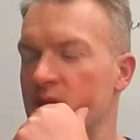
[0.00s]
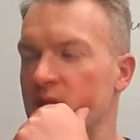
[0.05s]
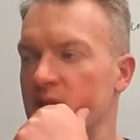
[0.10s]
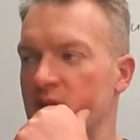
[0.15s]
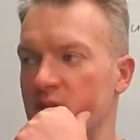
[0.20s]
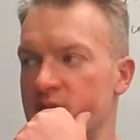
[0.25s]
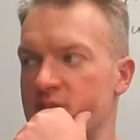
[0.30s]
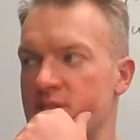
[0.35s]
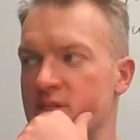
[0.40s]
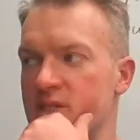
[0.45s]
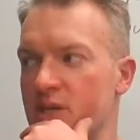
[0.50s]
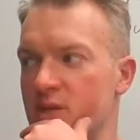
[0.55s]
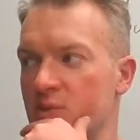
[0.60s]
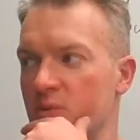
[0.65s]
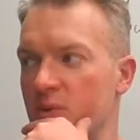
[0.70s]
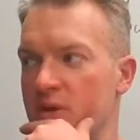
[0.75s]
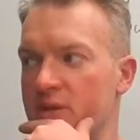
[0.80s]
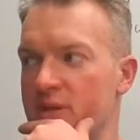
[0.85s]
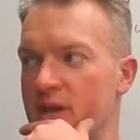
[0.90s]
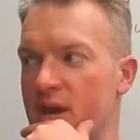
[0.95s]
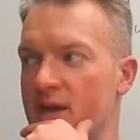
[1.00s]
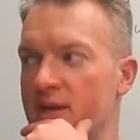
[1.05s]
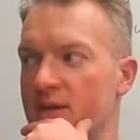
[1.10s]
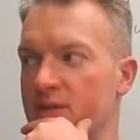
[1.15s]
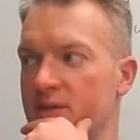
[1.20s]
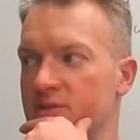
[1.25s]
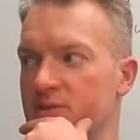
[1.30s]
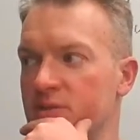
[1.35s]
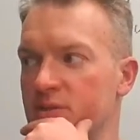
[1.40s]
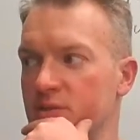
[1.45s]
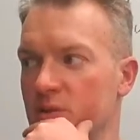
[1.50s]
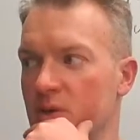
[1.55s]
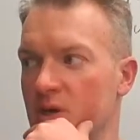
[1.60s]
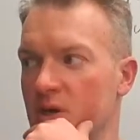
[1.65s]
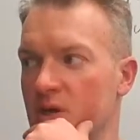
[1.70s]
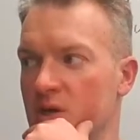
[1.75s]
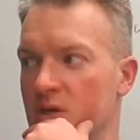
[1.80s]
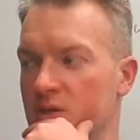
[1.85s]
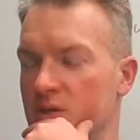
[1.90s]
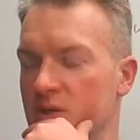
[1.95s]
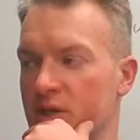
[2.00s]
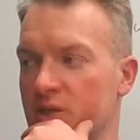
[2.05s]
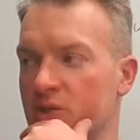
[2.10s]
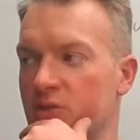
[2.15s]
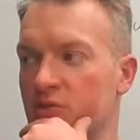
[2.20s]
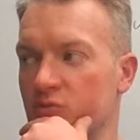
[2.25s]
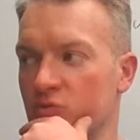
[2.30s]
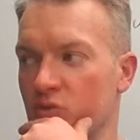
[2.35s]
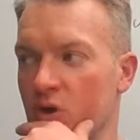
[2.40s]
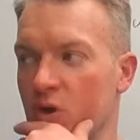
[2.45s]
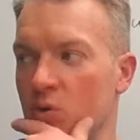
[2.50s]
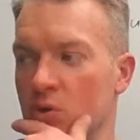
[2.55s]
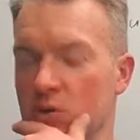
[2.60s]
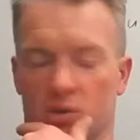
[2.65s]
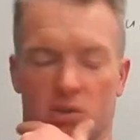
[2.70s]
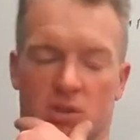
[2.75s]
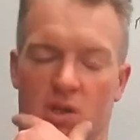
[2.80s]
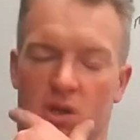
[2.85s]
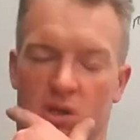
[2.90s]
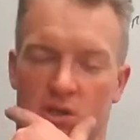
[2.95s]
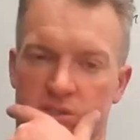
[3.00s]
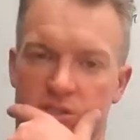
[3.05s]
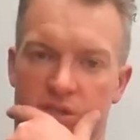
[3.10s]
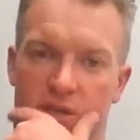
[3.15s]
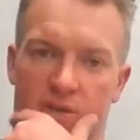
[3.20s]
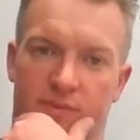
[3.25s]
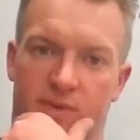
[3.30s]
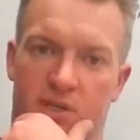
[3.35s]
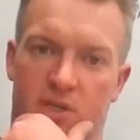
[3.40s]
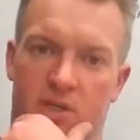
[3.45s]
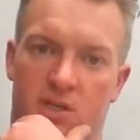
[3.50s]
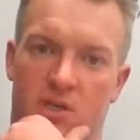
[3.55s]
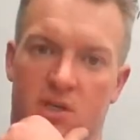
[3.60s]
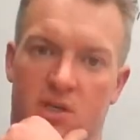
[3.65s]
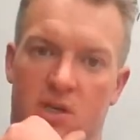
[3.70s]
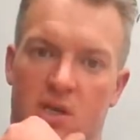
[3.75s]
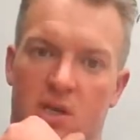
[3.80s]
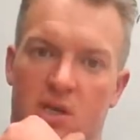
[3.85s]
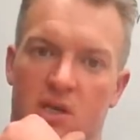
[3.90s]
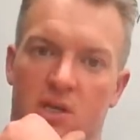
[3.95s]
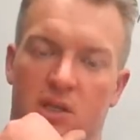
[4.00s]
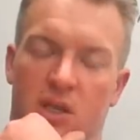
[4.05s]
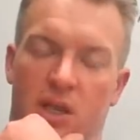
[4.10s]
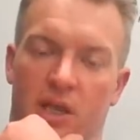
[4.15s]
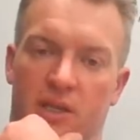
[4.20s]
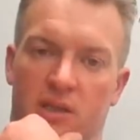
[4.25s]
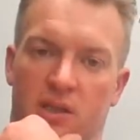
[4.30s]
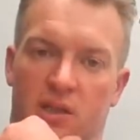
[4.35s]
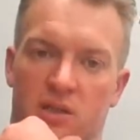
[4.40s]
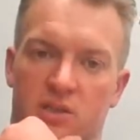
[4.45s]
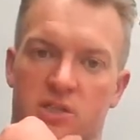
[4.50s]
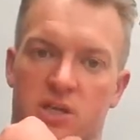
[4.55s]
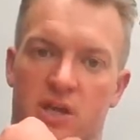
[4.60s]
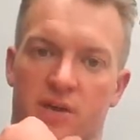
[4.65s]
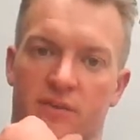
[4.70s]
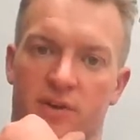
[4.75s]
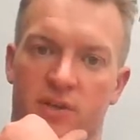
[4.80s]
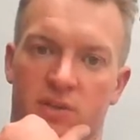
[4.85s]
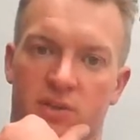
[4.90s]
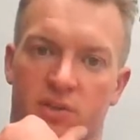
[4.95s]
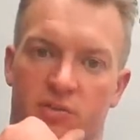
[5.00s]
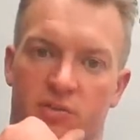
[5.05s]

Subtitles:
Let's segue that into like thrower longevity, like longevity, the